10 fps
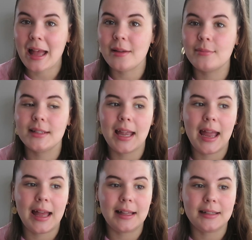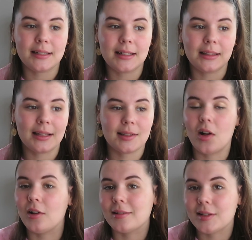Ms and let's
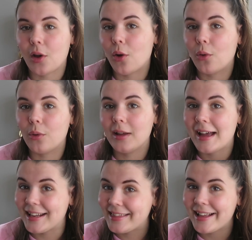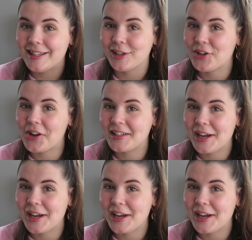also edit that TikTok